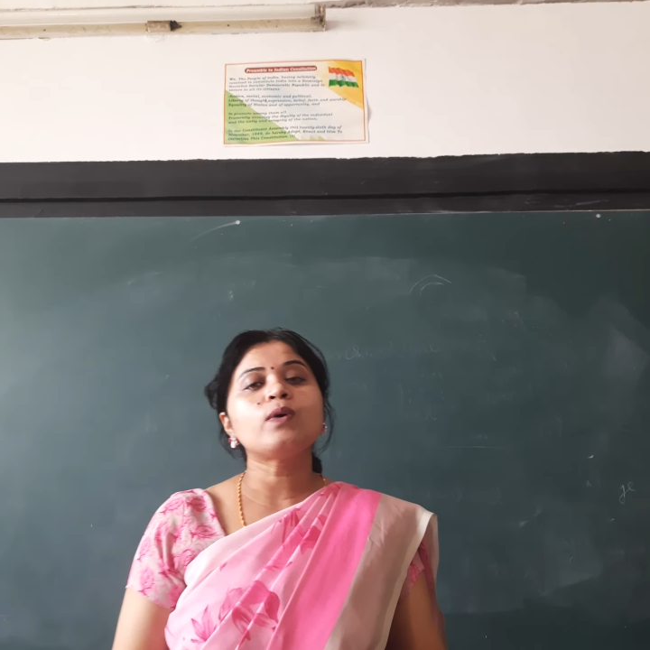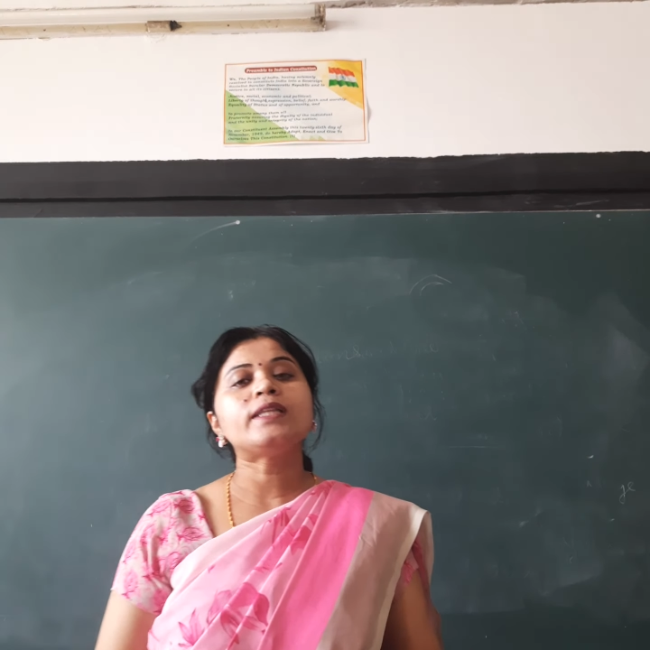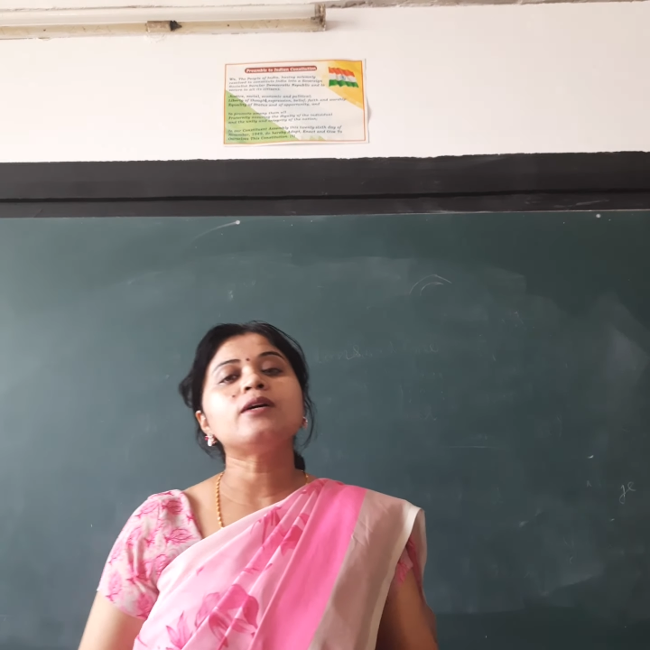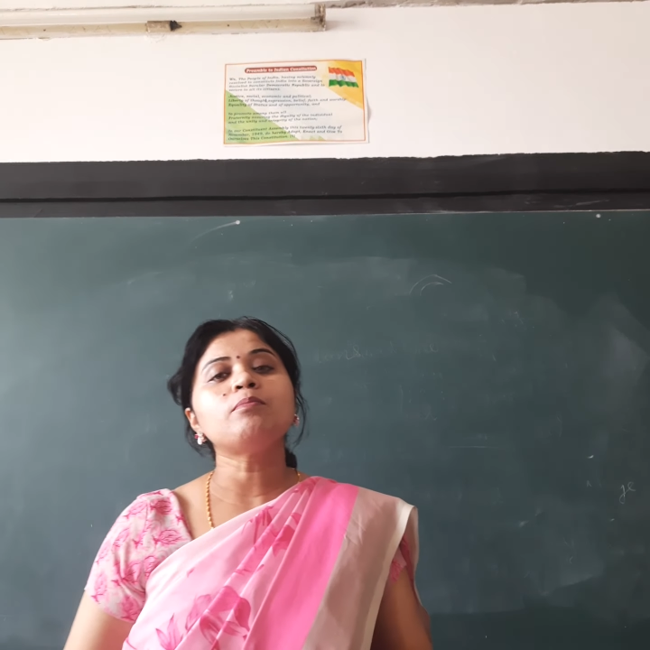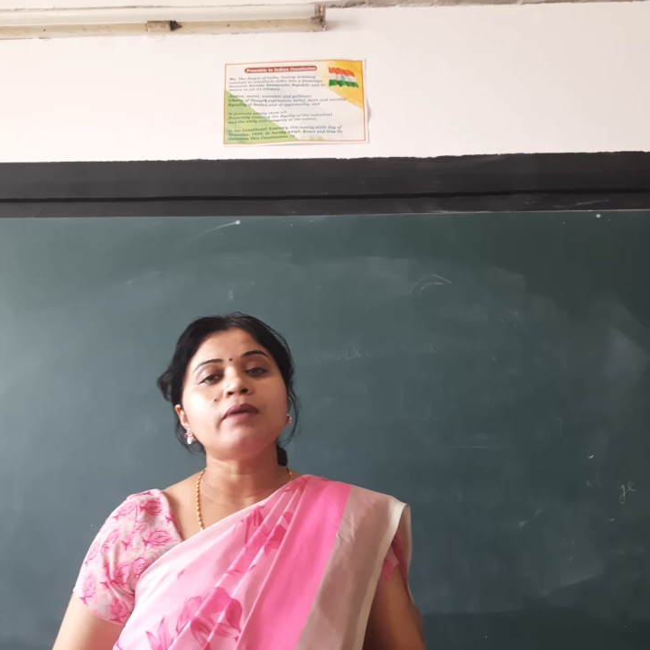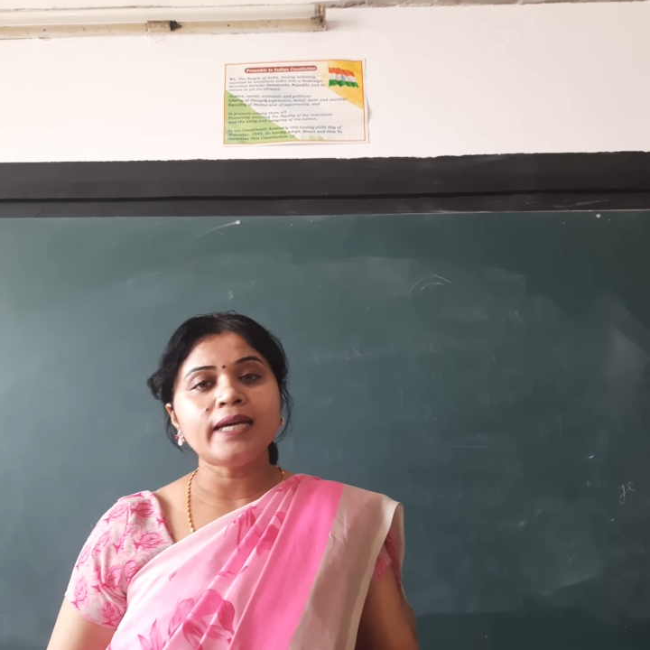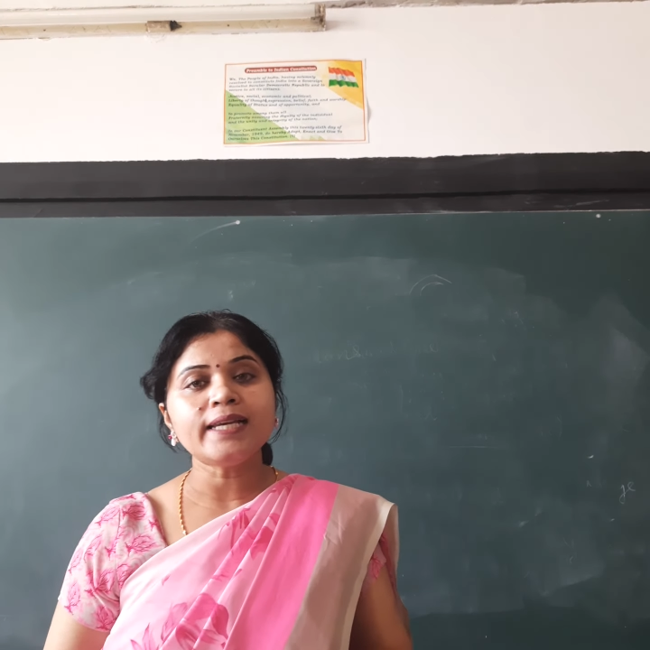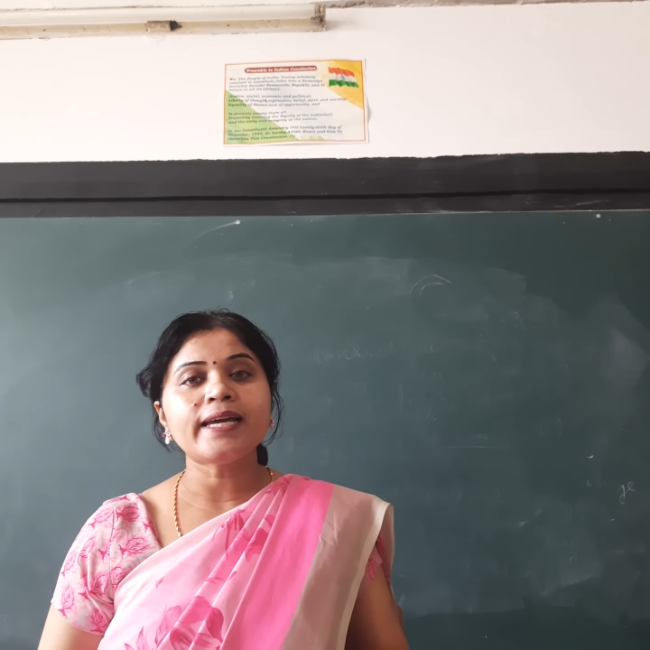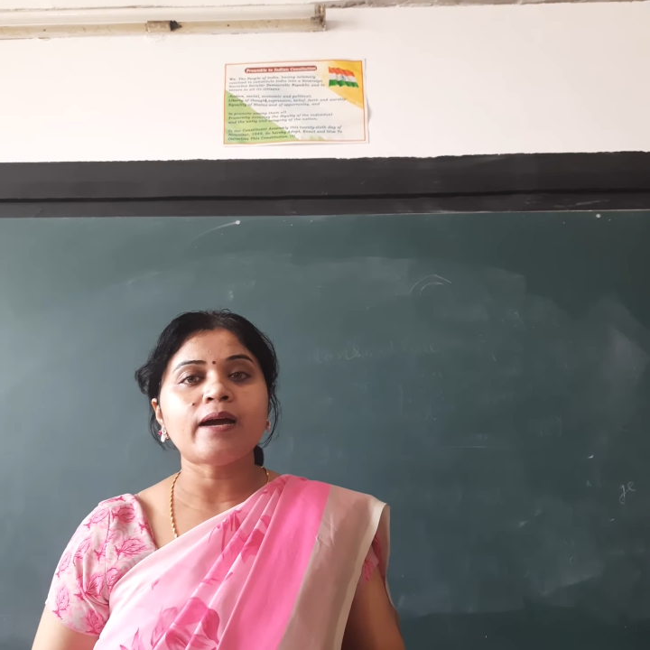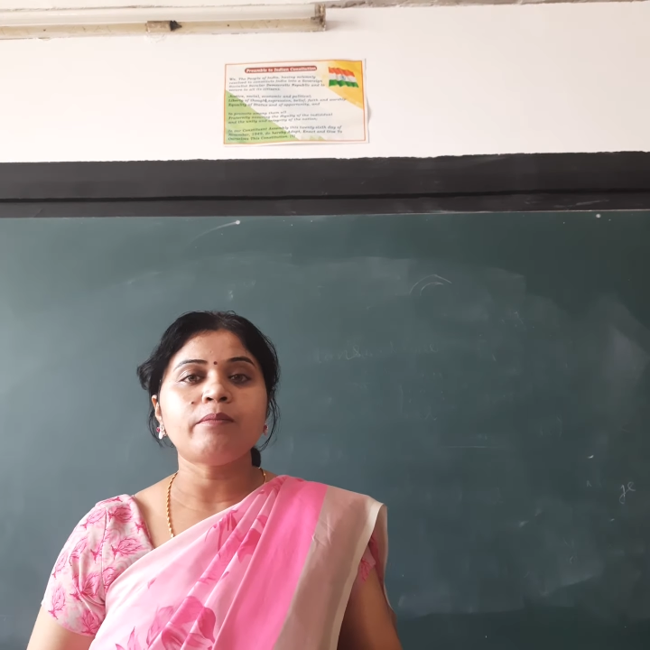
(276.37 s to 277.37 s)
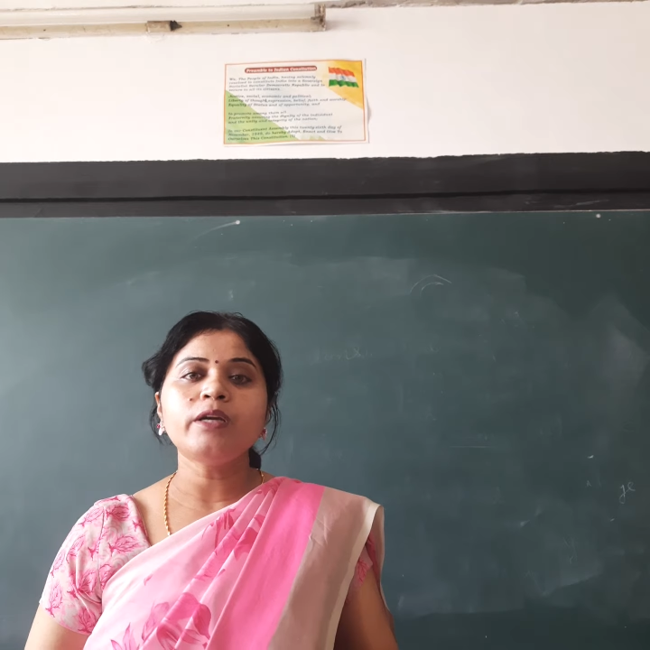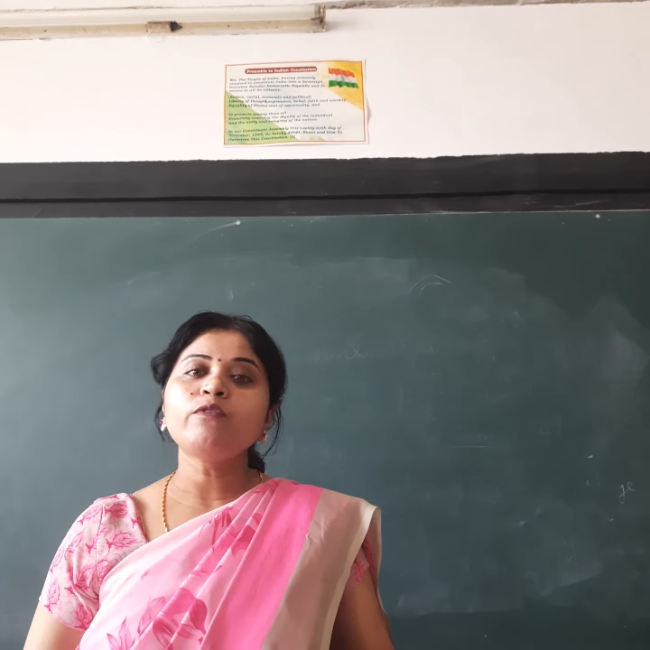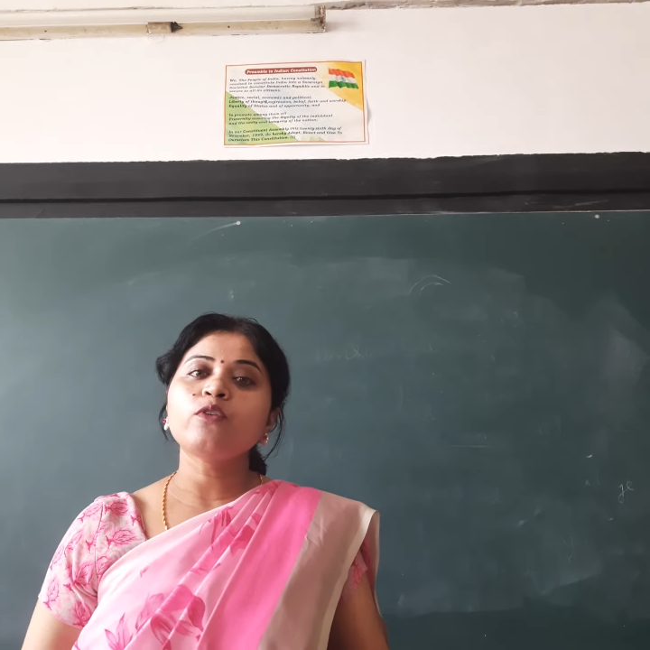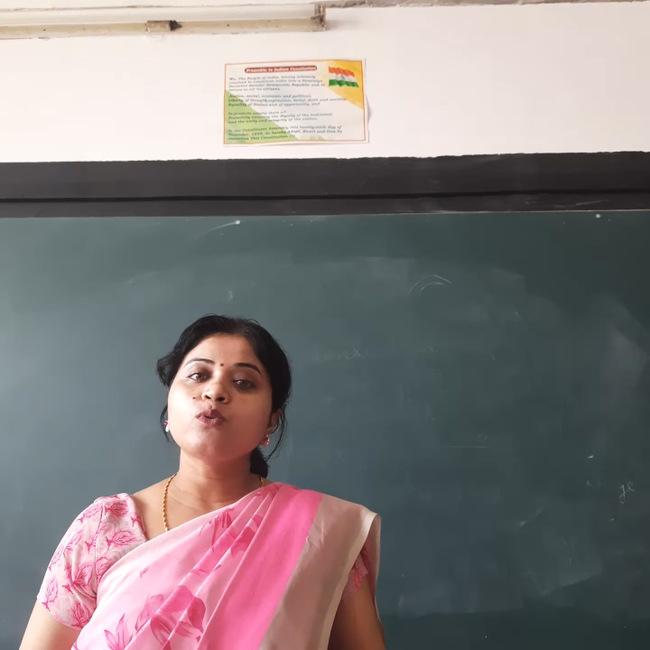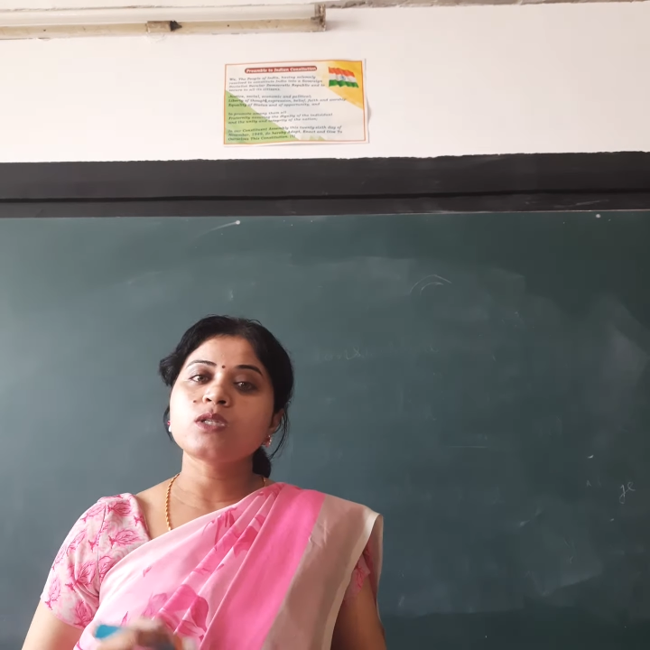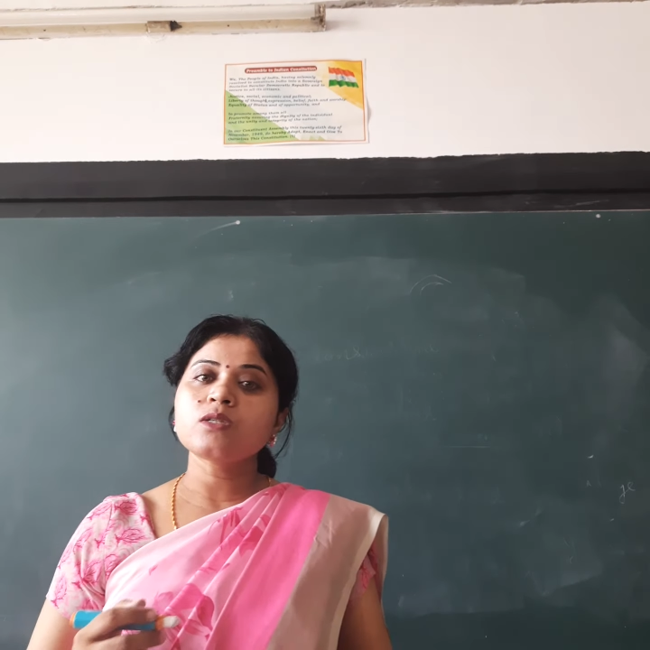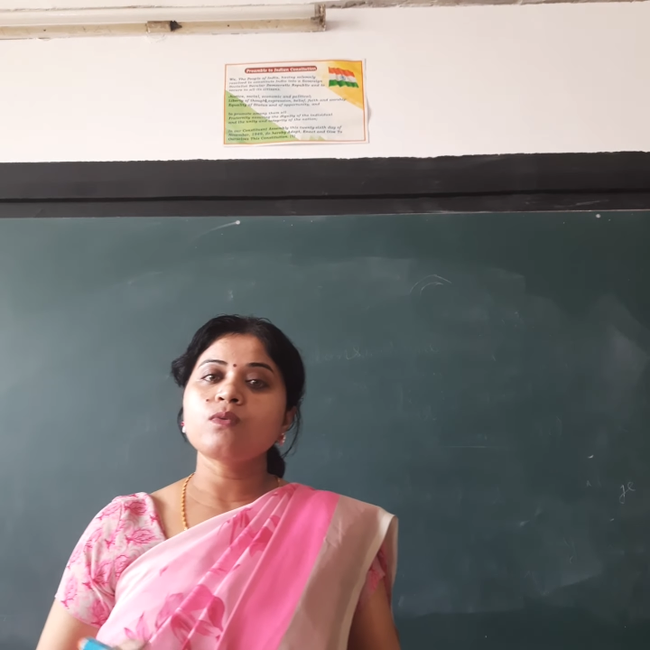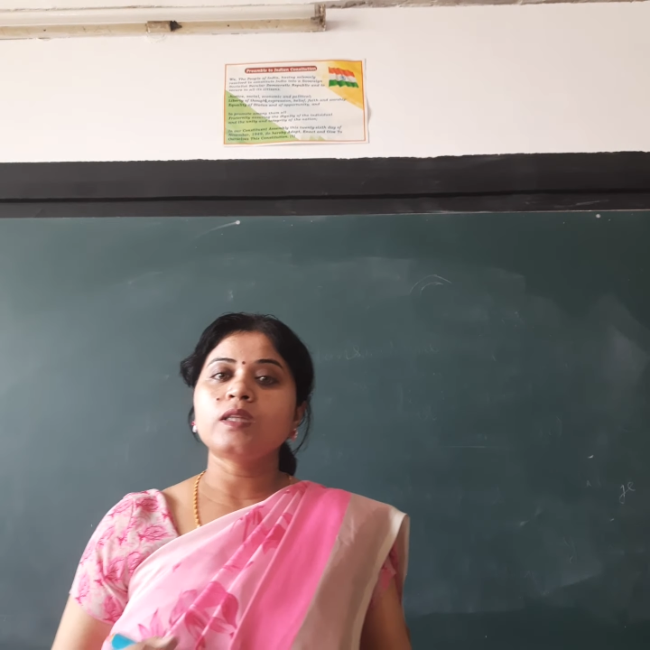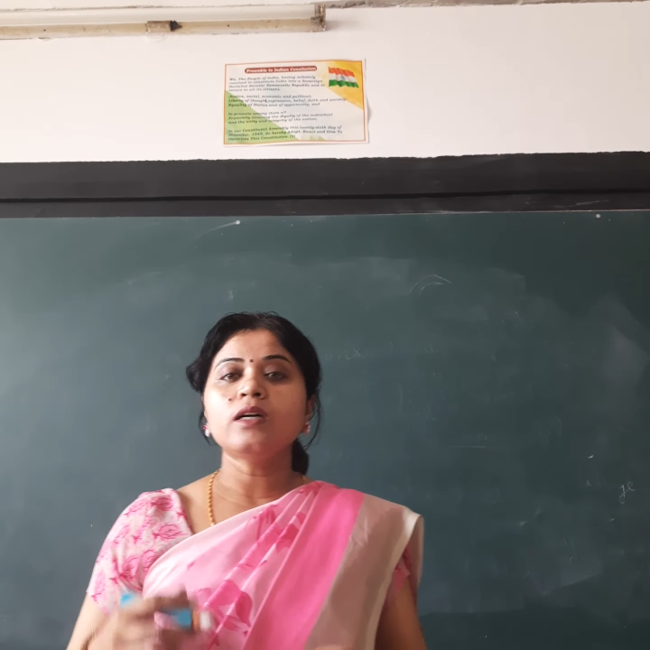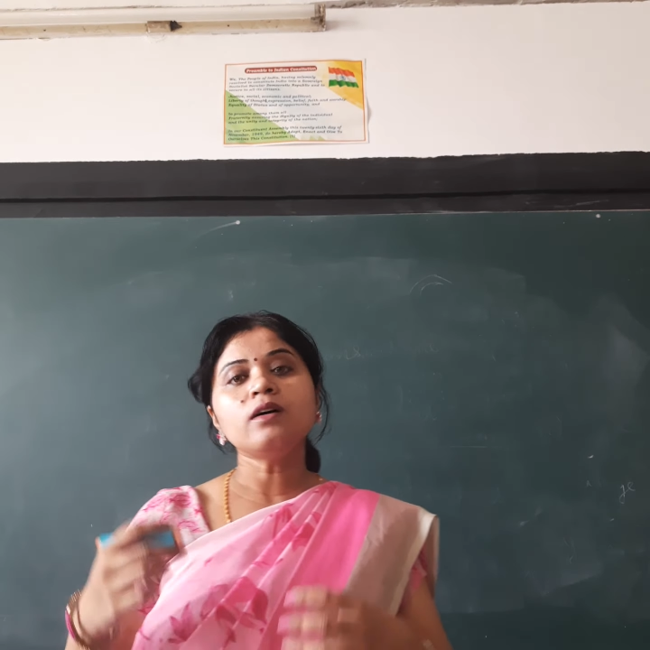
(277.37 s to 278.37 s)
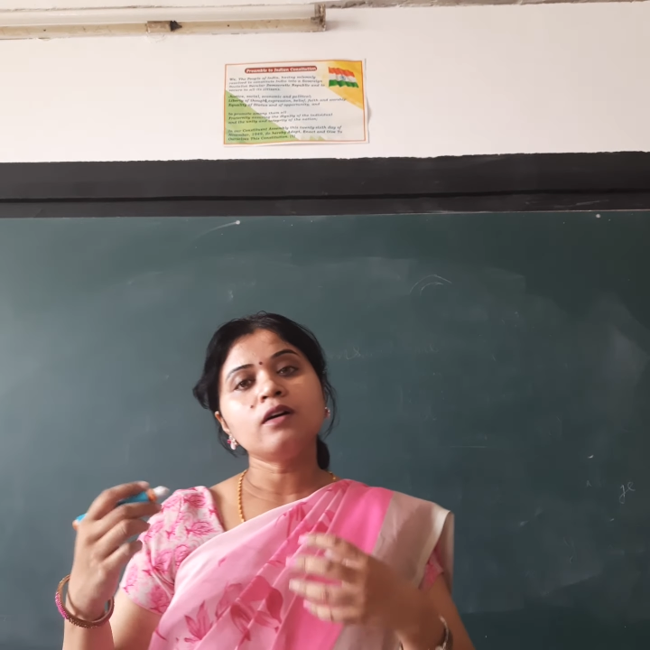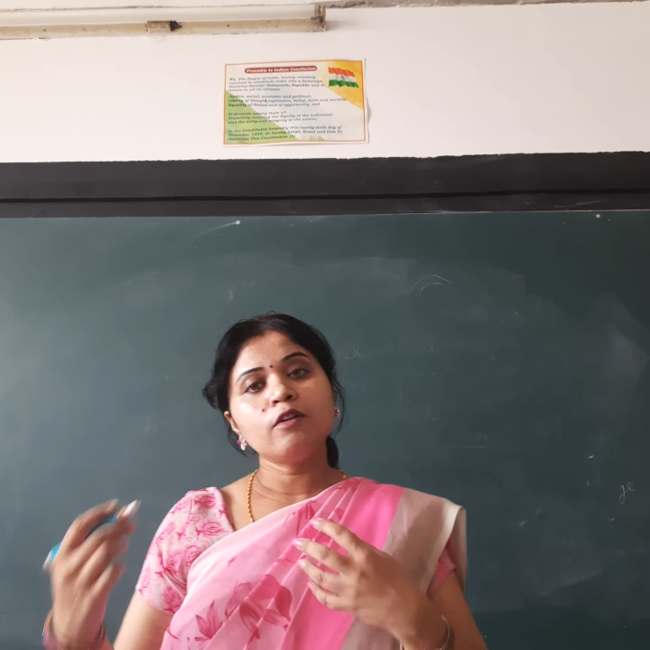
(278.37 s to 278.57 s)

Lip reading: when the male gamete fuses with the